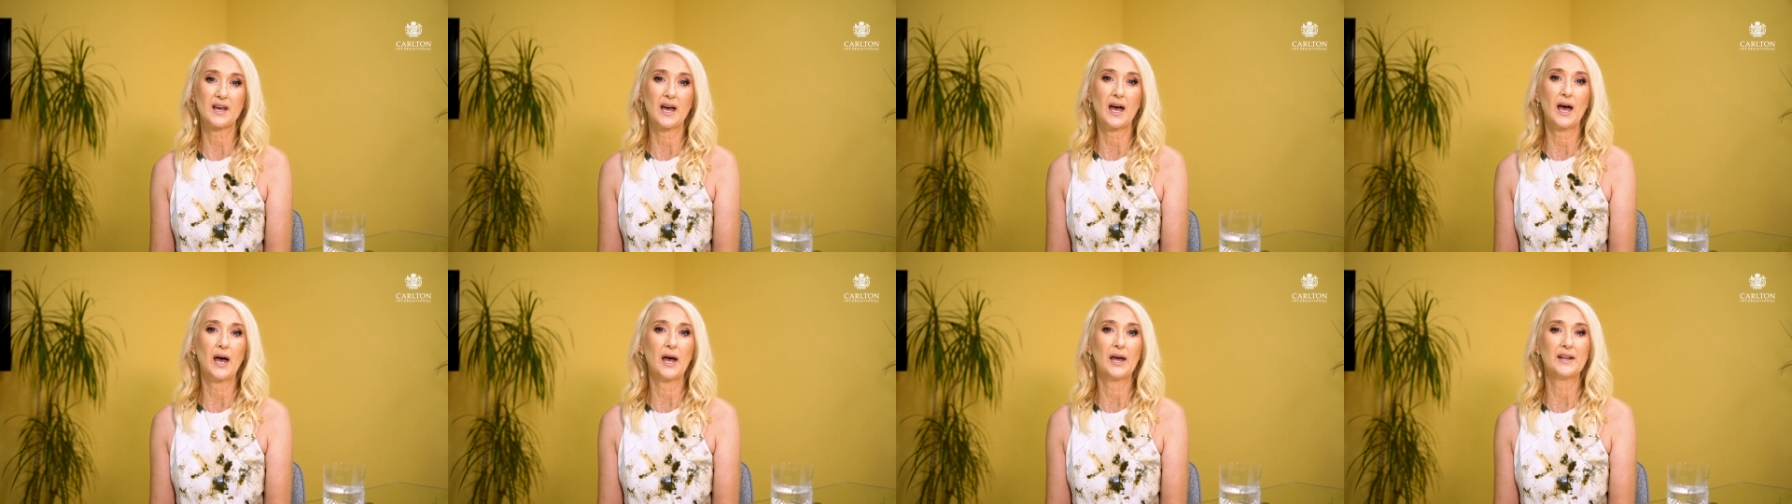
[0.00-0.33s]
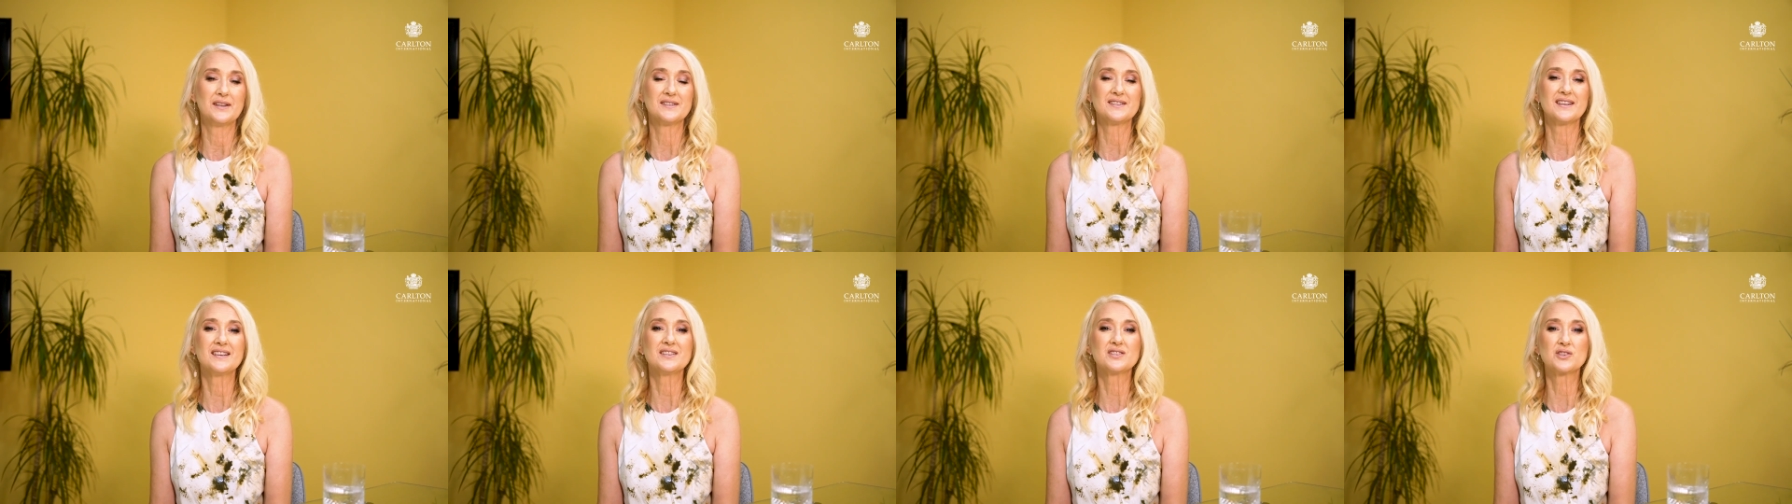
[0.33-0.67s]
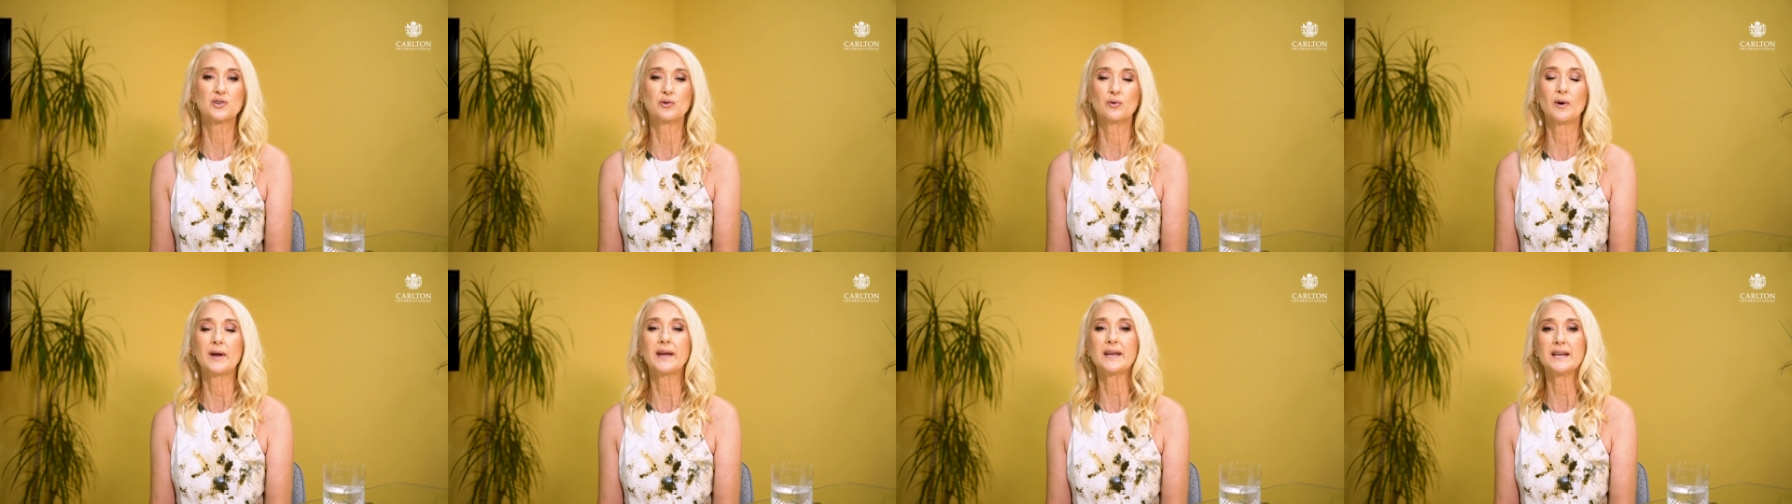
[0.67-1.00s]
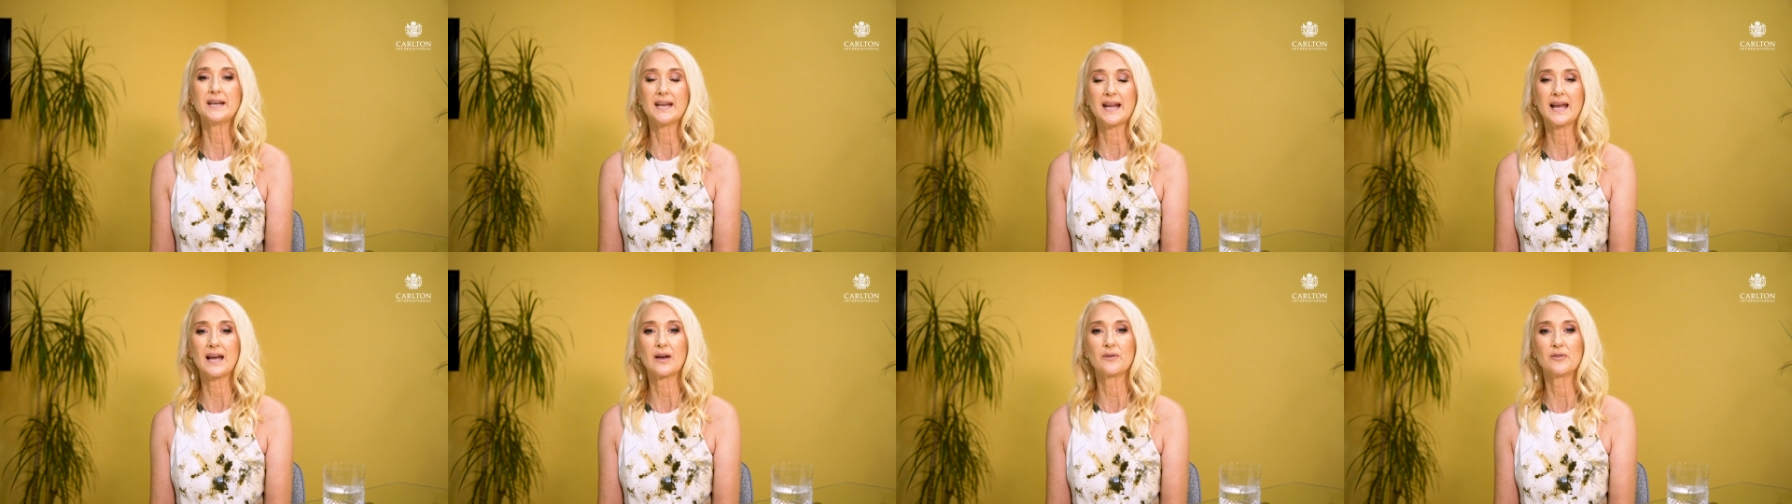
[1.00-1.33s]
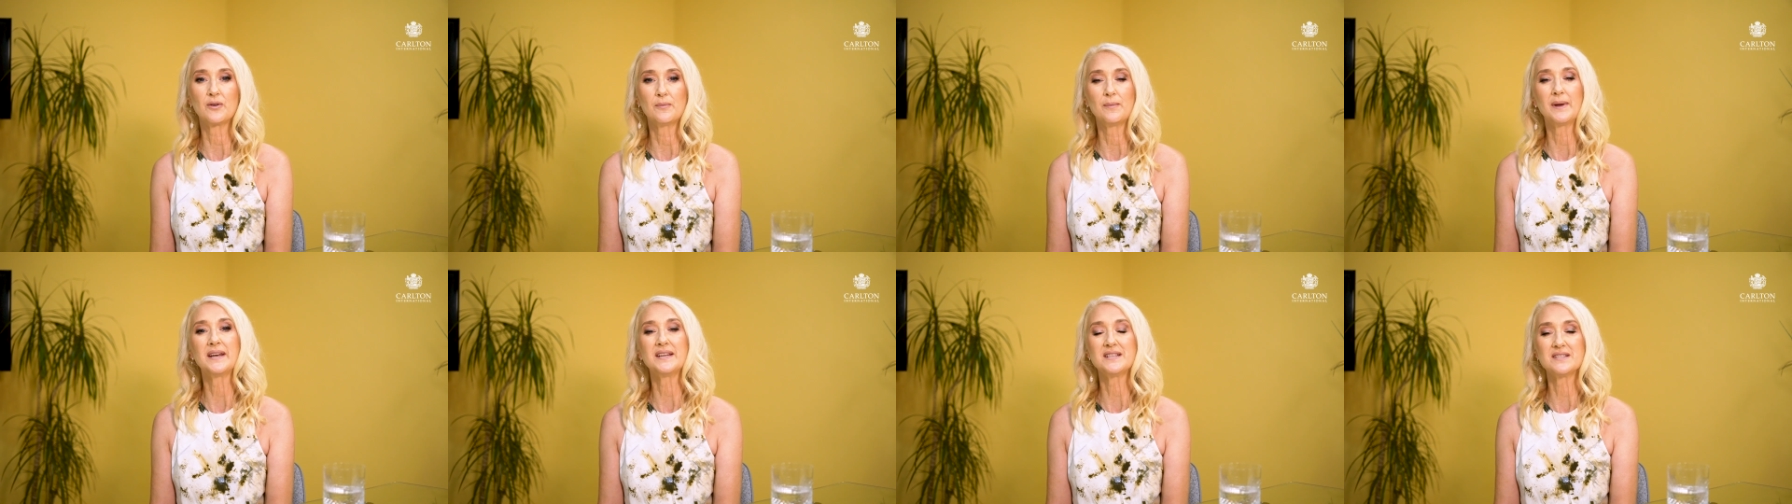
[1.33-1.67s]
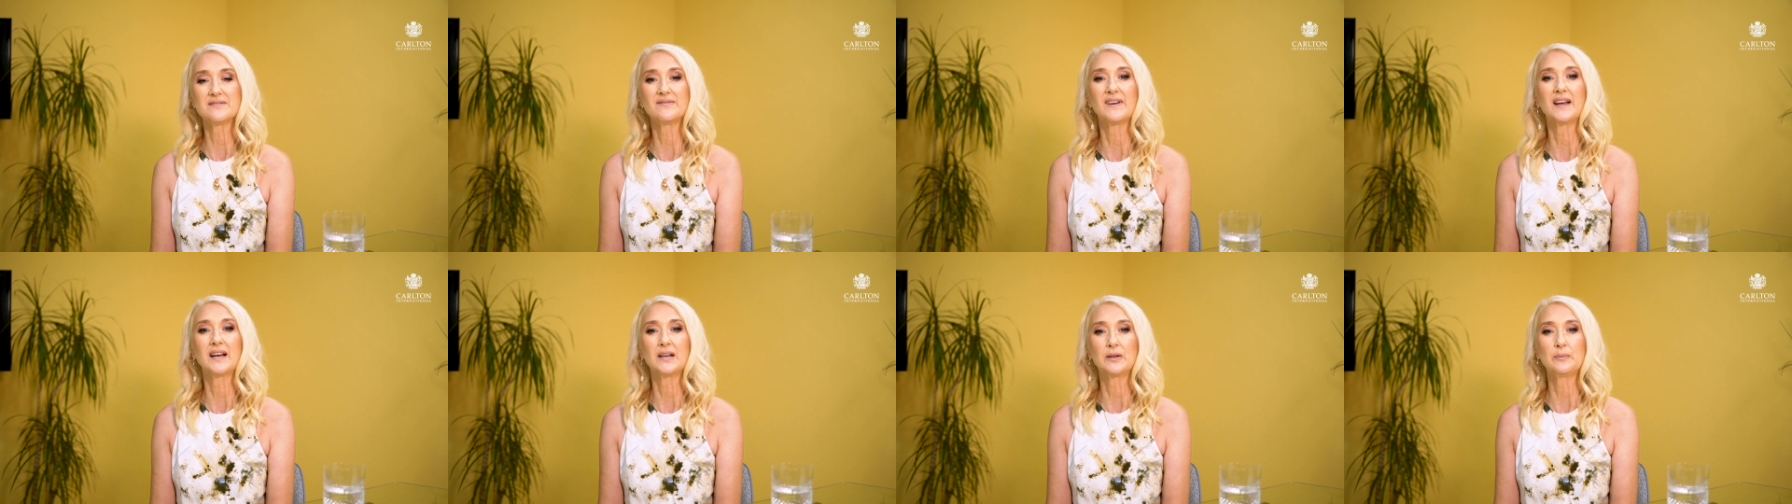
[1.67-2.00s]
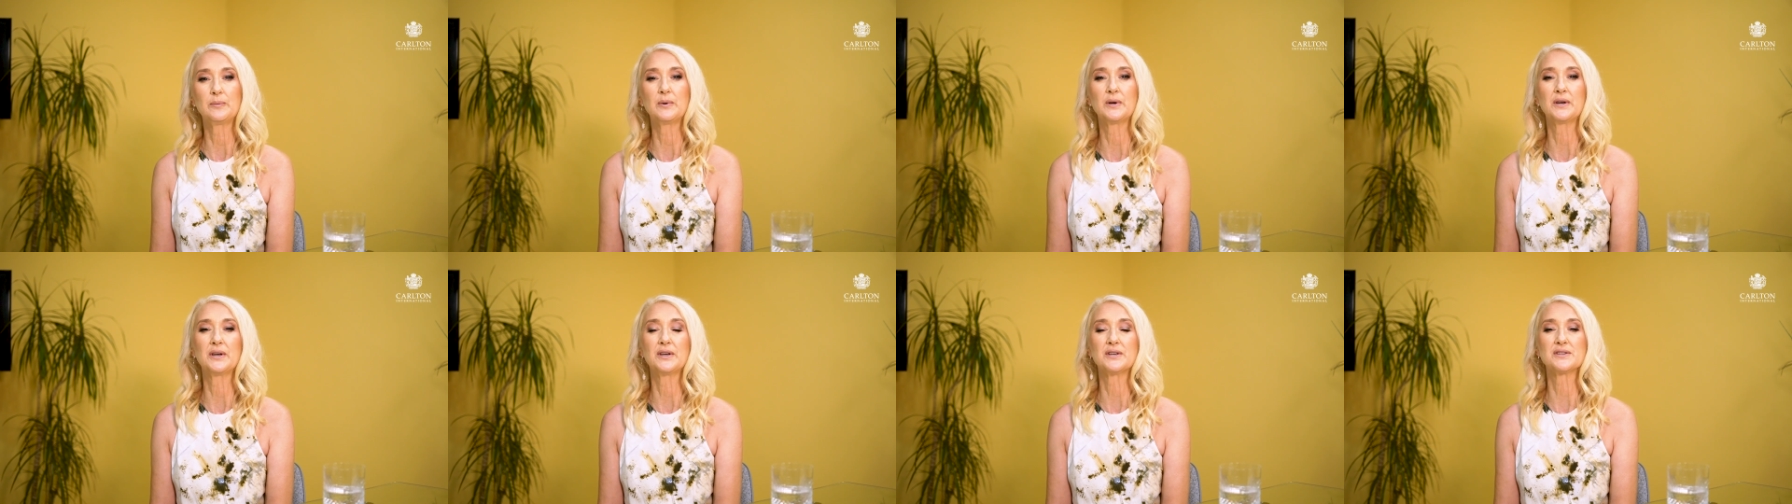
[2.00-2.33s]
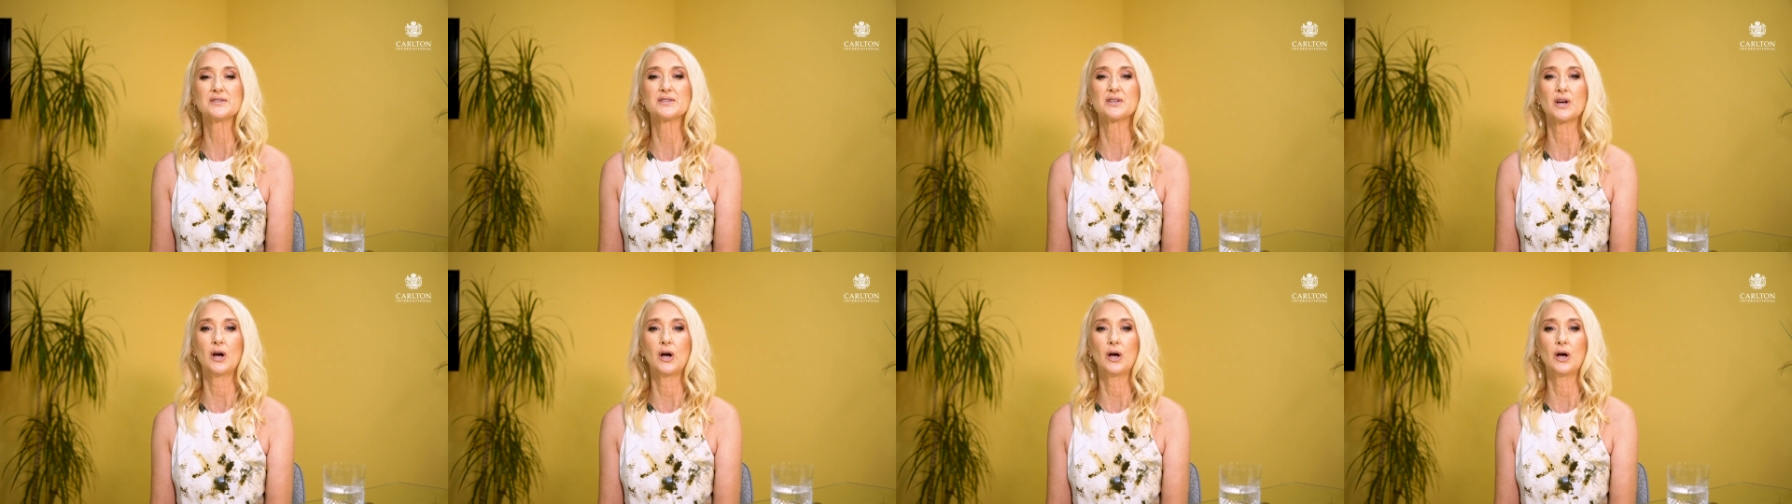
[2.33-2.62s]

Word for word: And it's great now that many developers